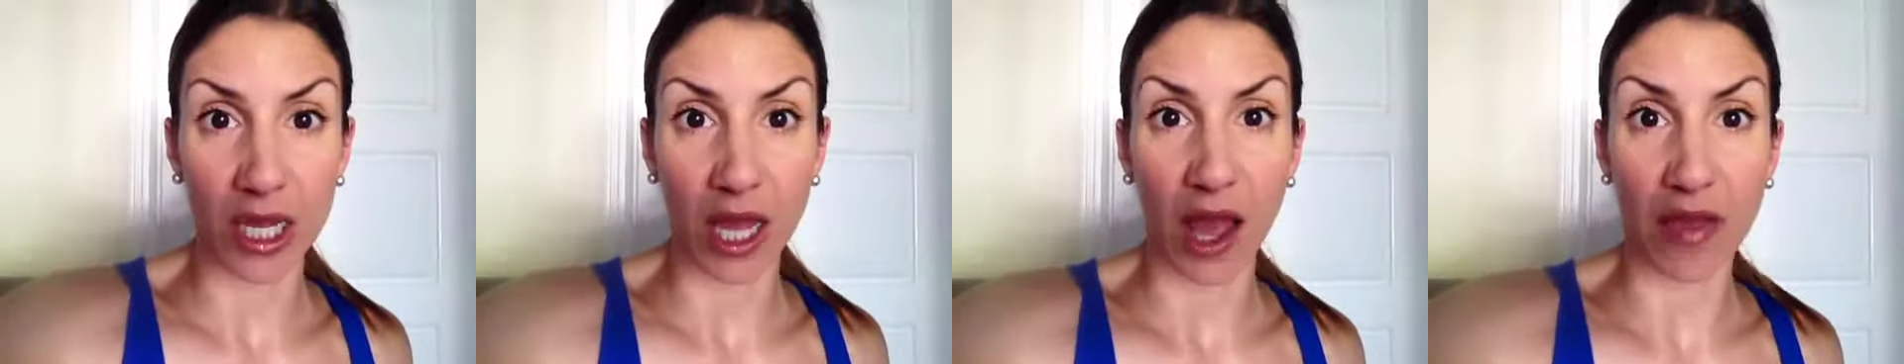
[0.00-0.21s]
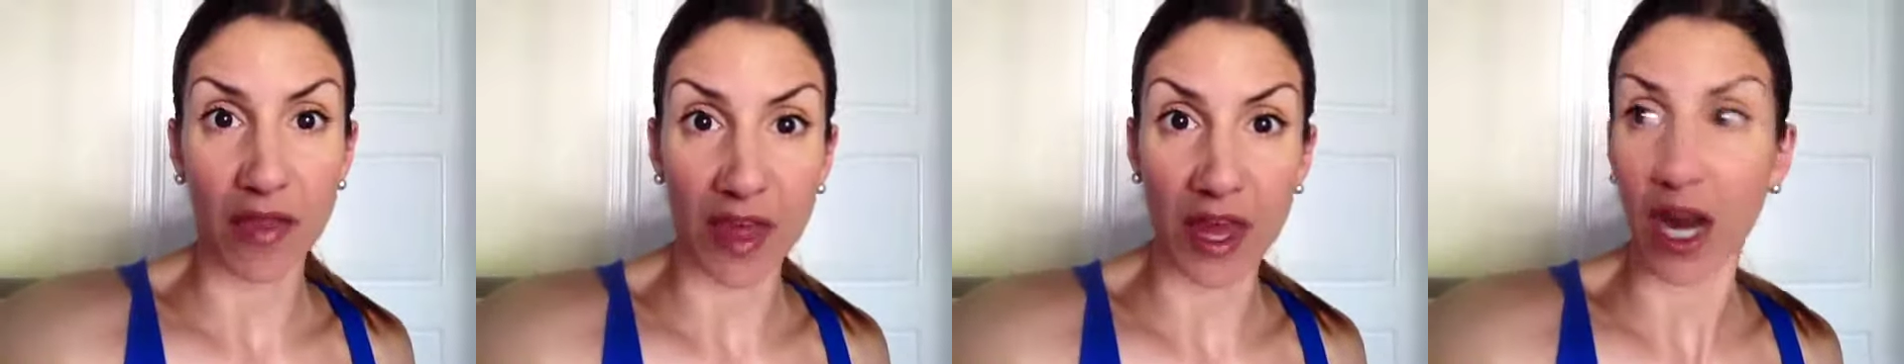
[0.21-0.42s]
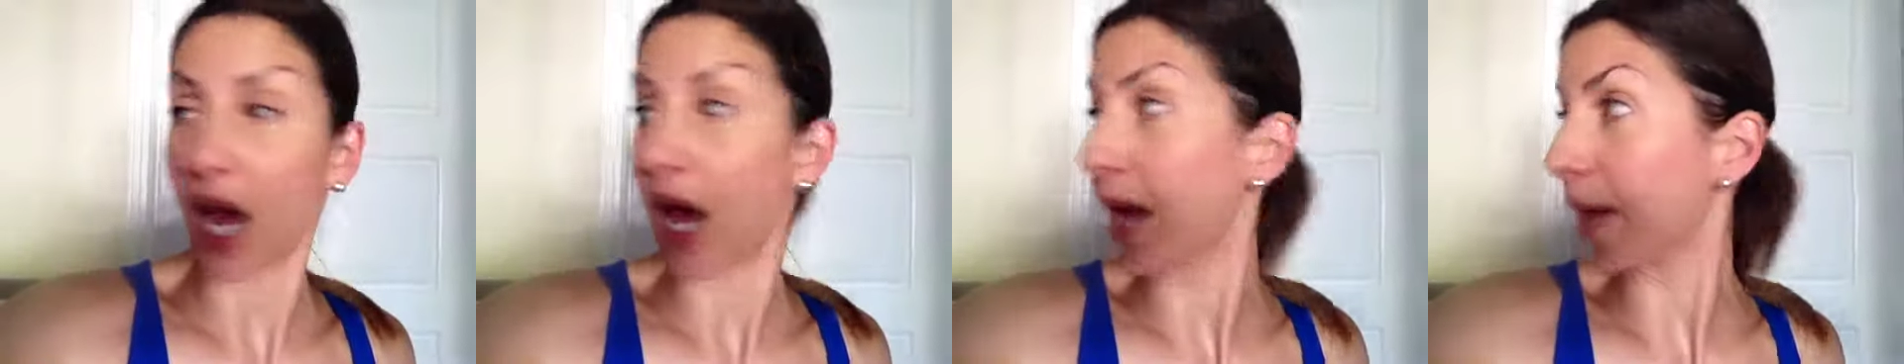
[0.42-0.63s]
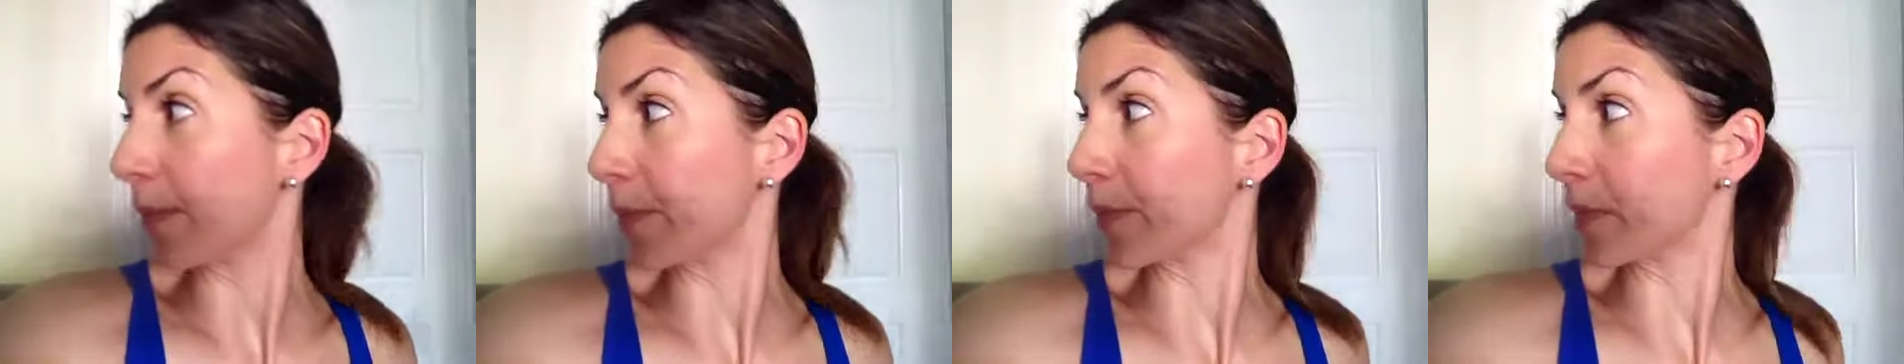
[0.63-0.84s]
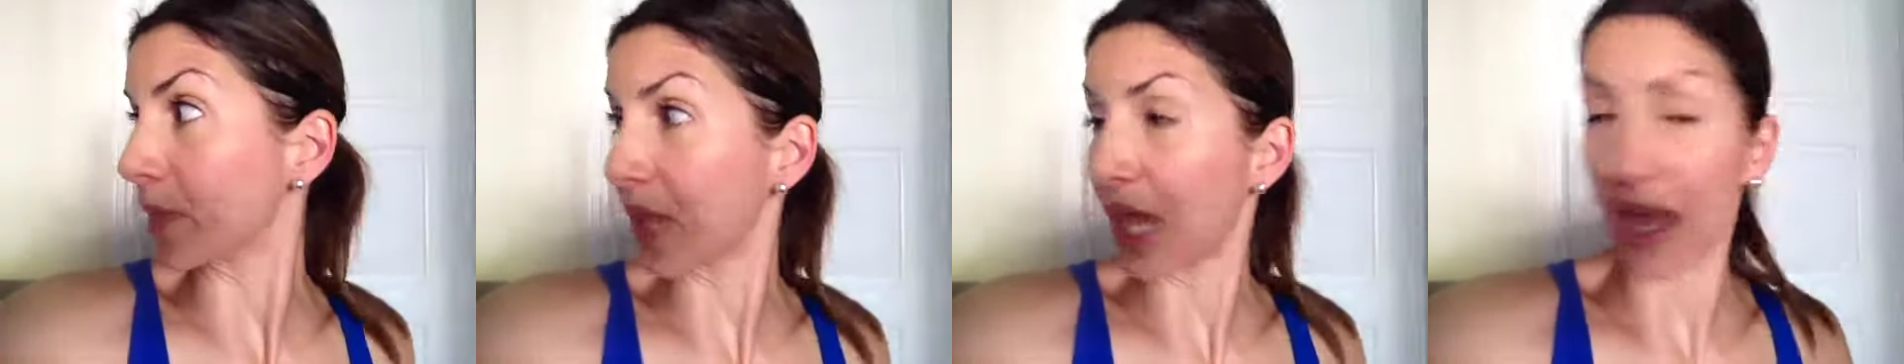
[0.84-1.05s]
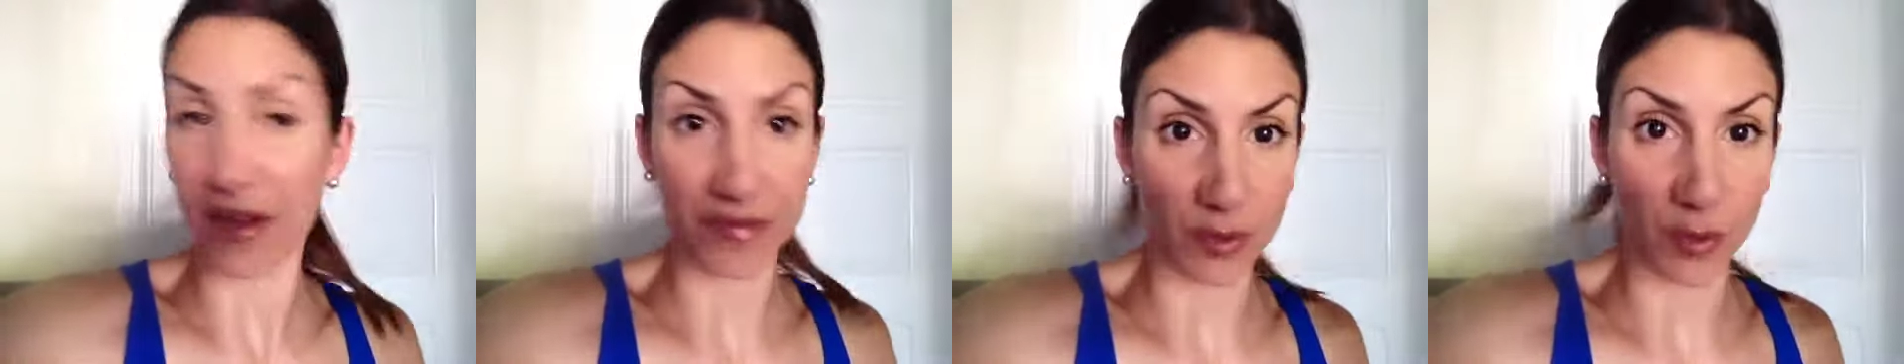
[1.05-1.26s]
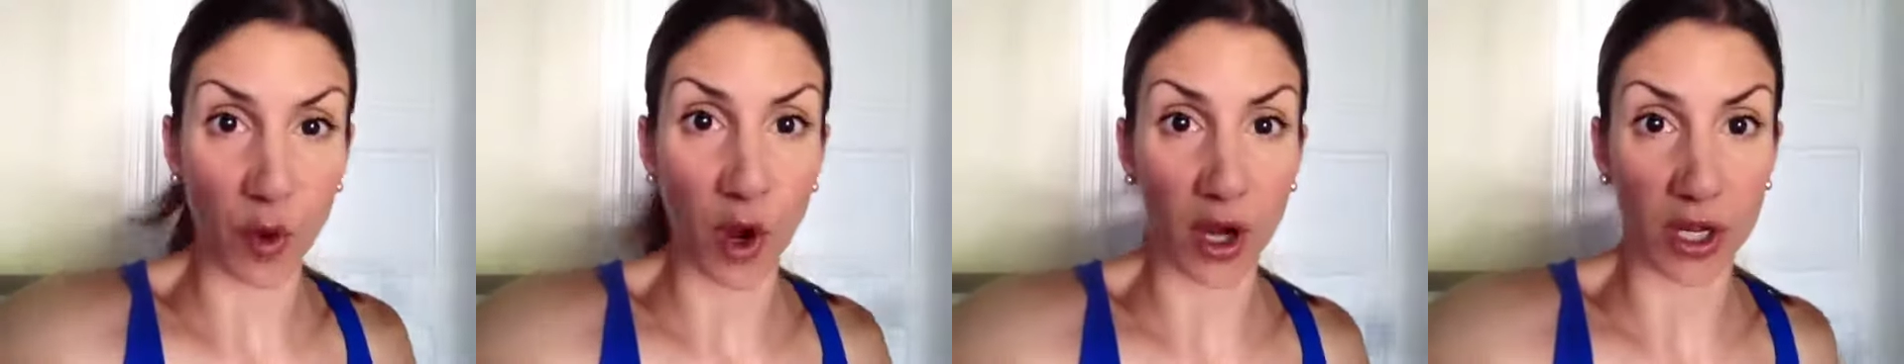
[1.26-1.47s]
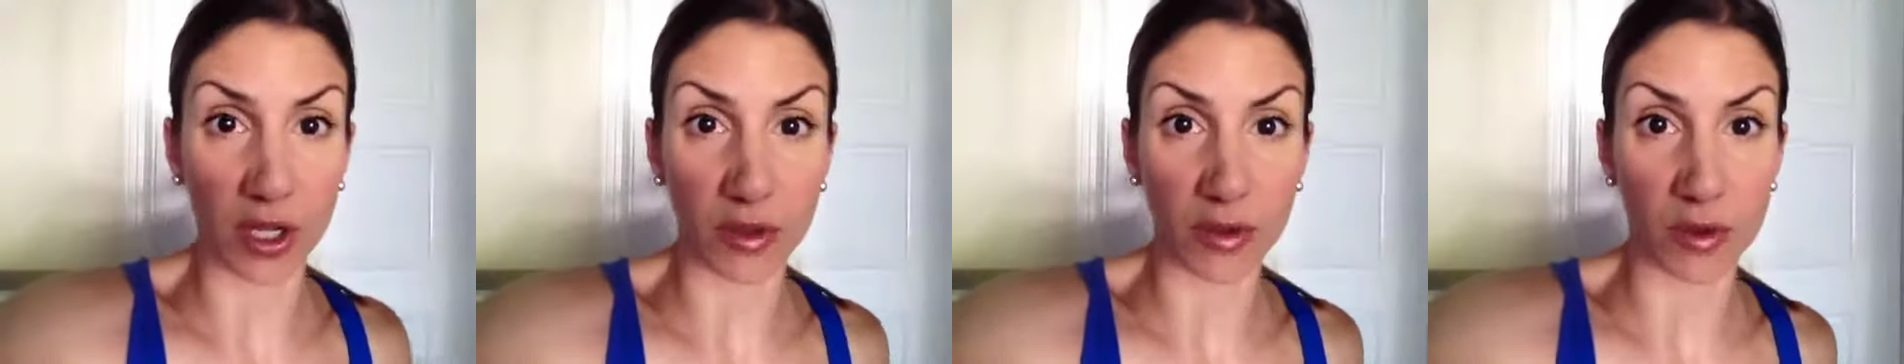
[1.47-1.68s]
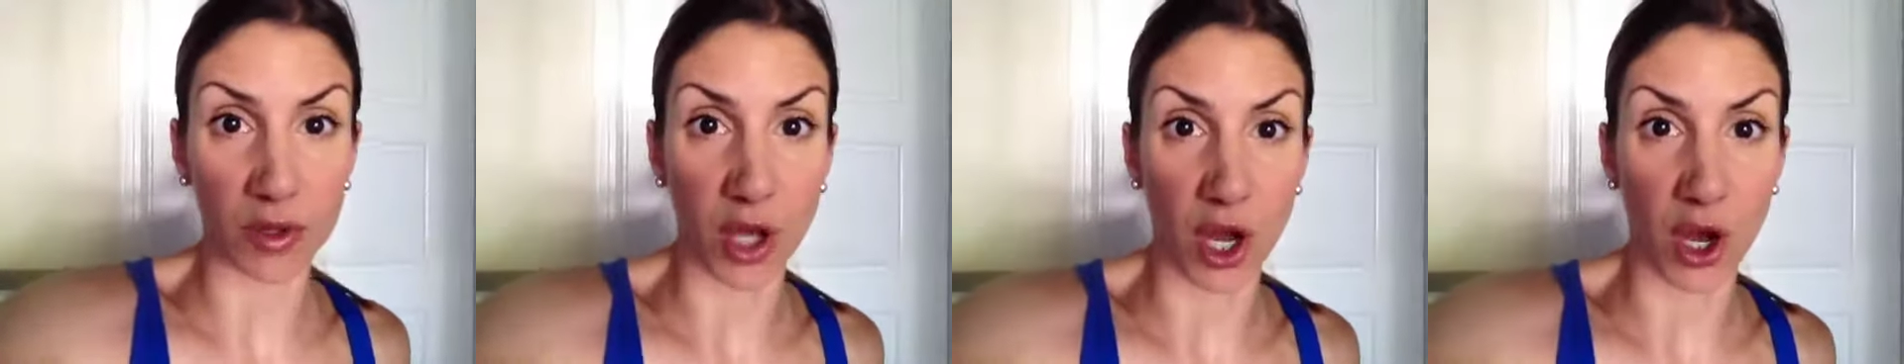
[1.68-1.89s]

And then I'm left walking through the